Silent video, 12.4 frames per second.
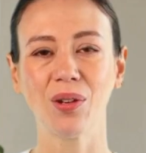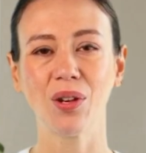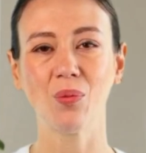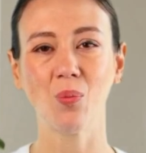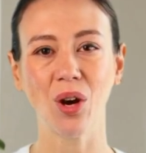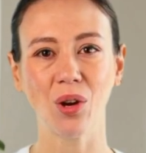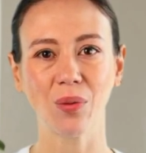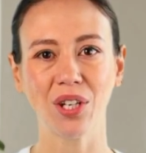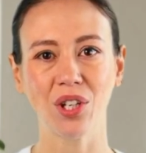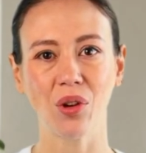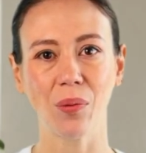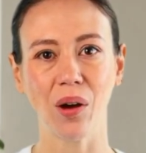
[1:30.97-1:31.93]
What do we
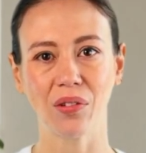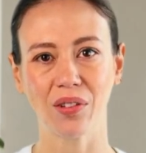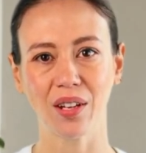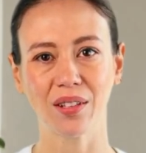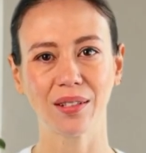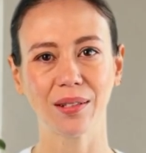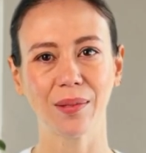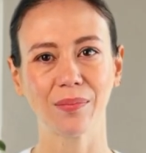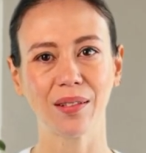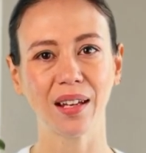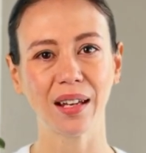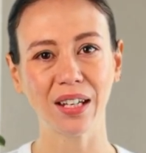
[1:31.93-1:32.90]
do about this?
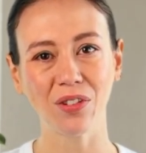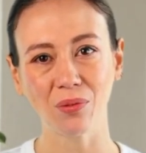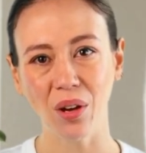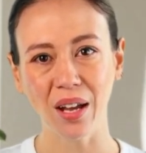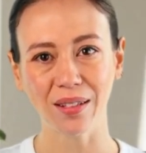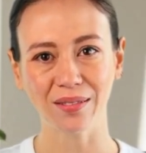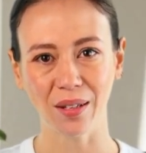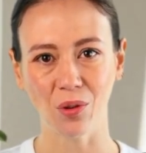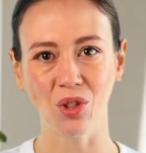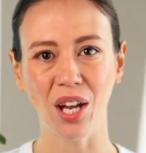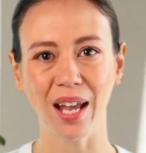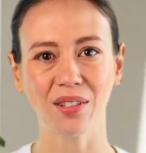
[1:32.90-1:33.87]
If we accept
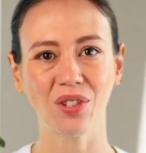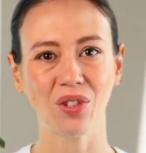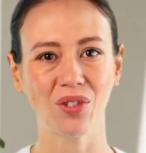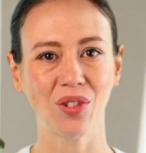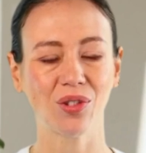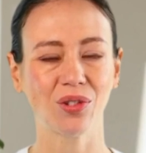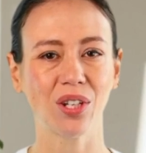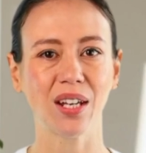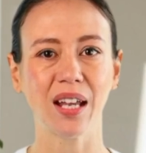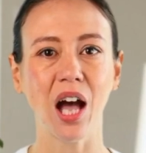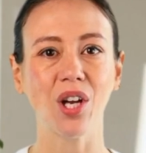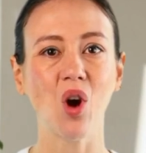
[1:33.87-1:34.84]
Shane's assertion
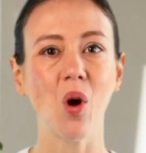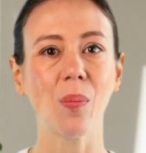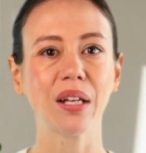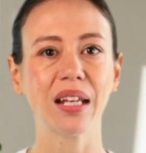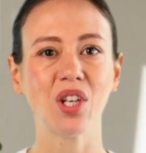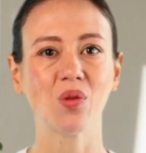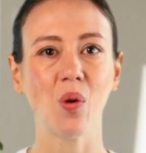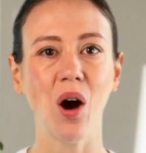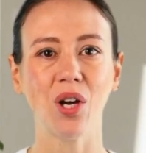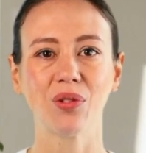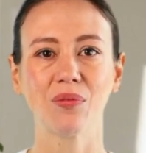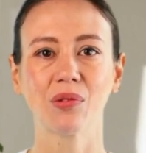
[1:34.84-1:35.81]
that nobody is
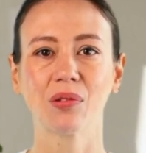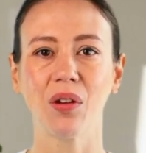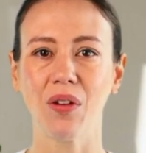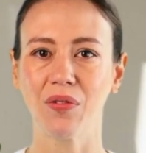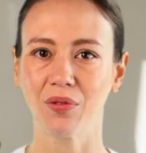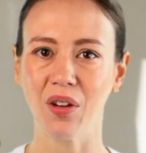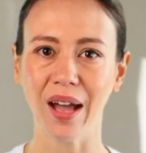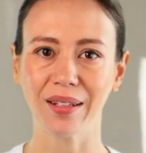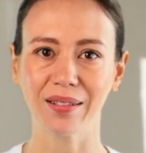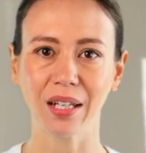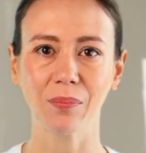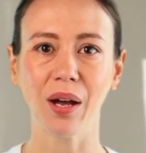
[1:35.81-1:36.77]
watchful of
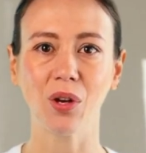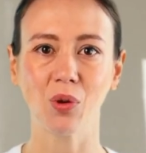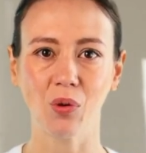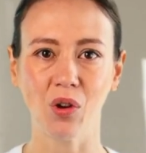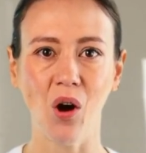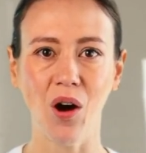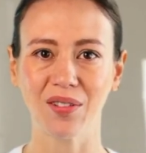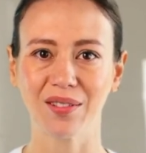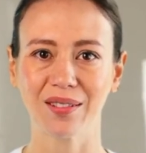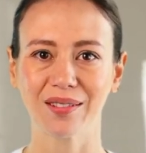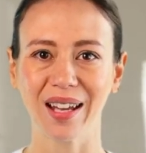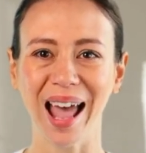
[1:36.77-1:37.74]
rising medical
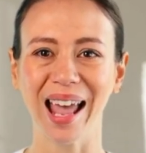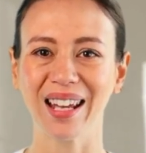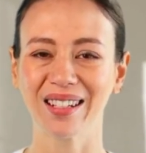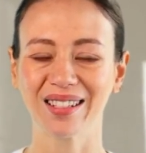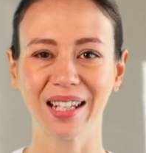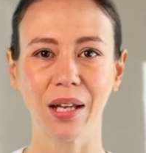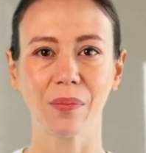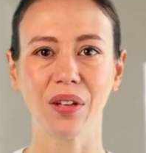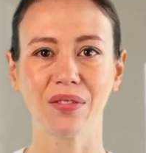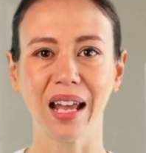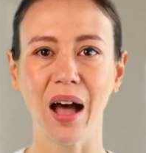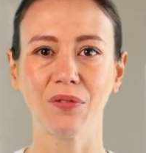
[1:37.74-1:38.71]
costs and his
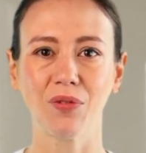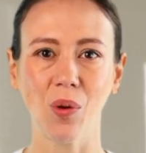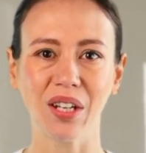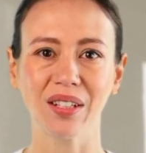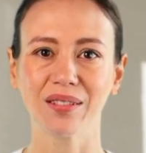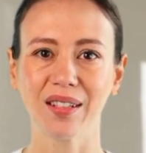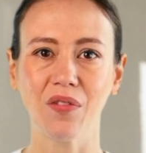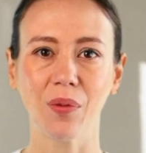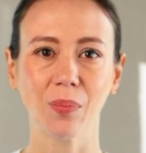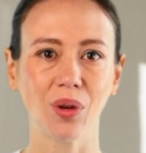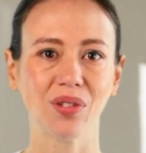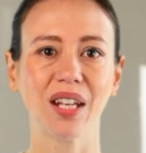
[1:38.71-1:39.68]
statement that
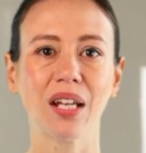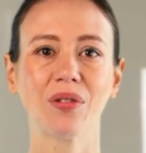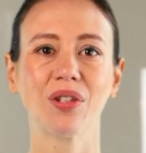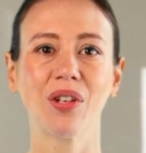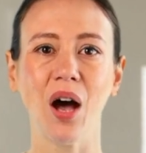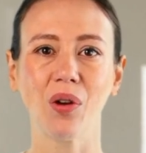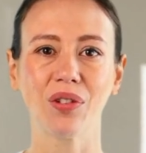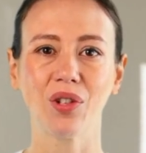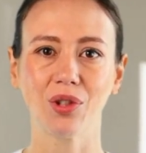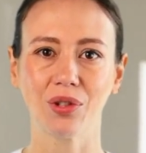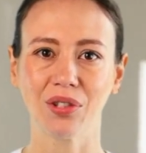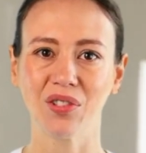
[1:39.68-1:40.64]
47% of your health
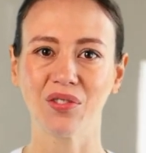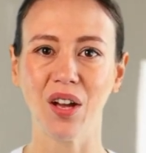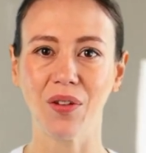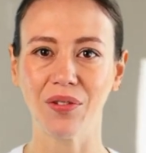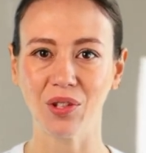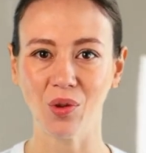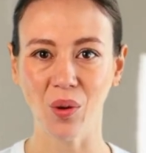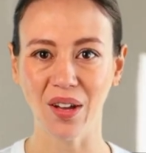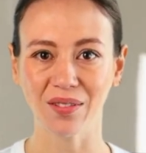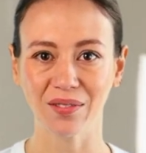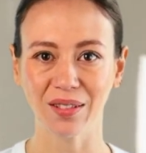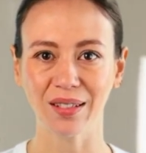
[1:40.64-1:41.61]
insurance dollar is
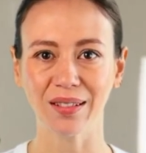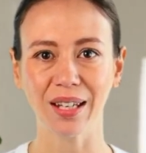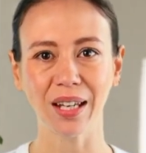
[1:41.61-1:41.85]
wasted,